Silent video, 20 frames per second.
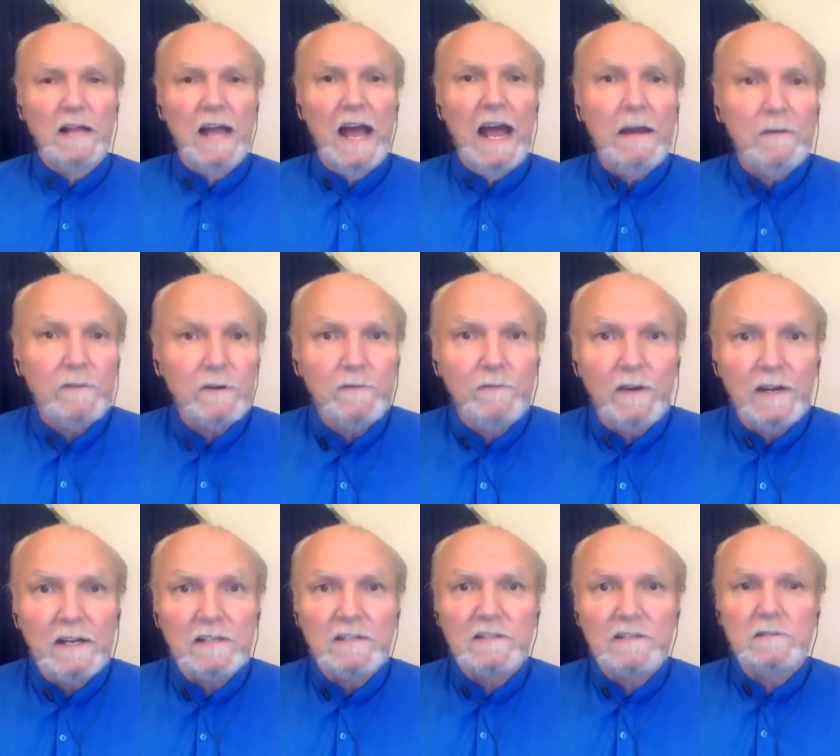I have to
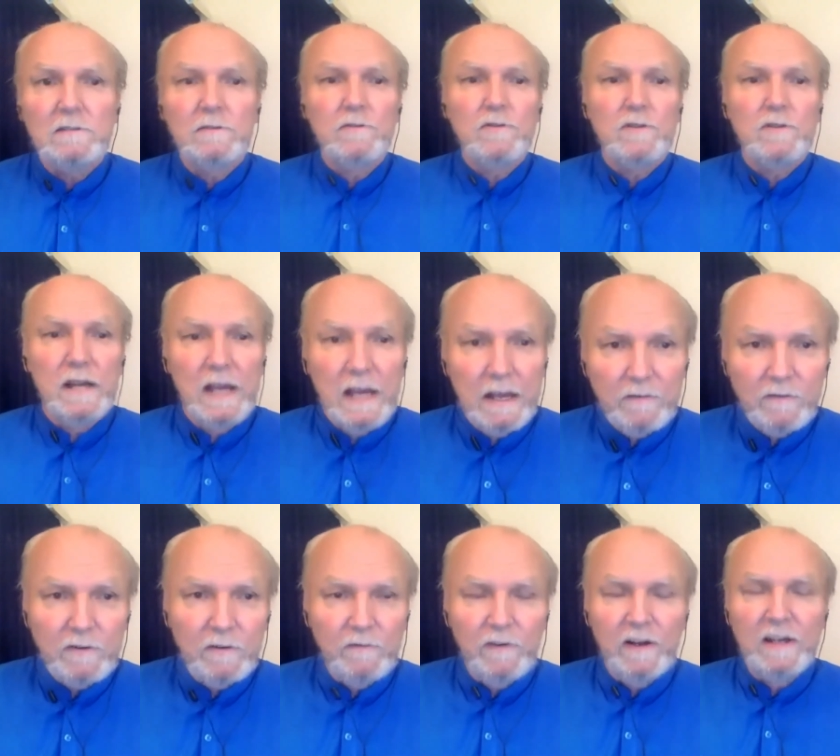find a solution. I have
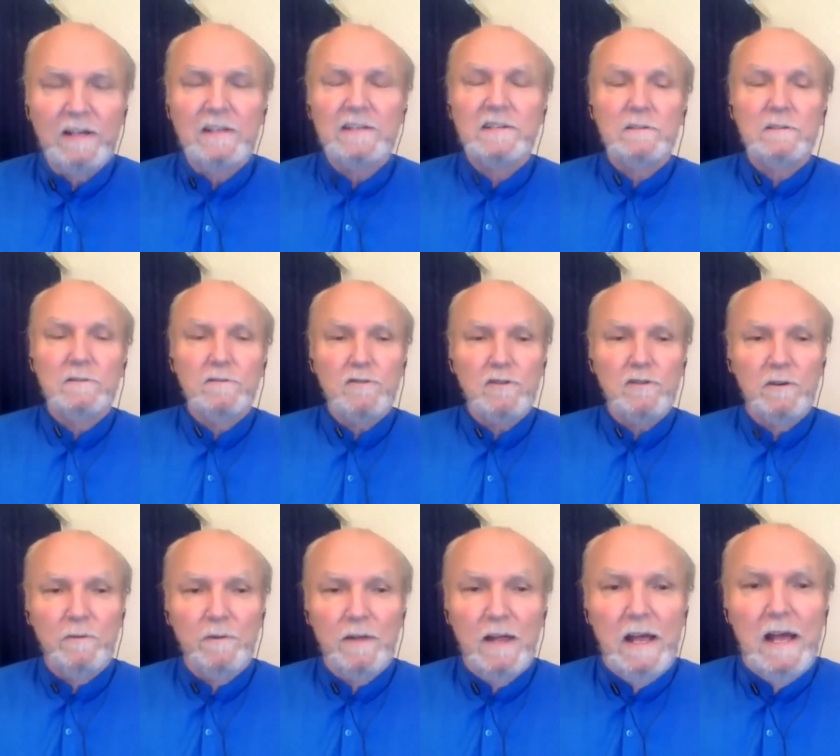to find a
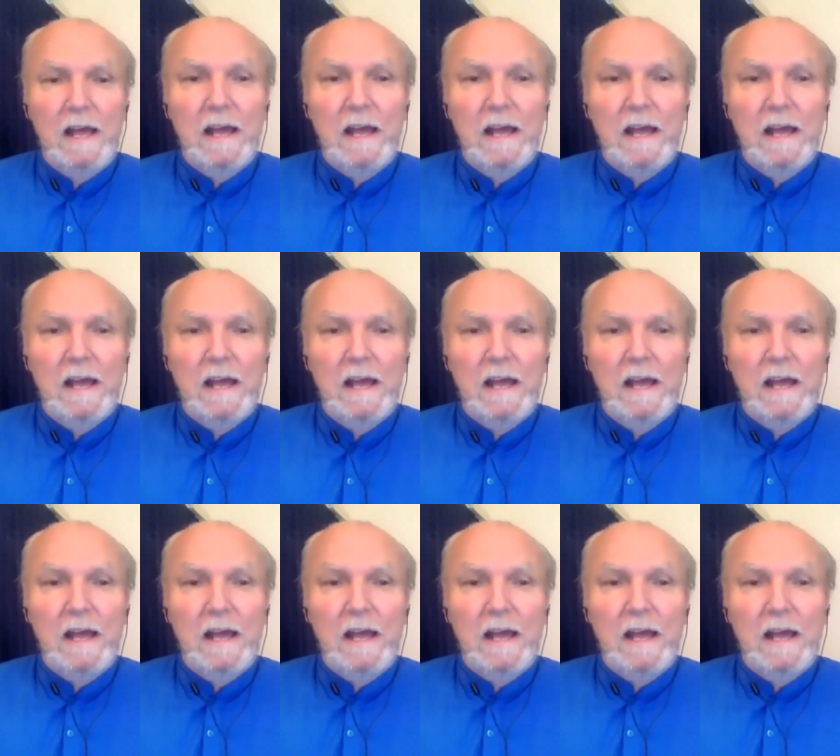solution.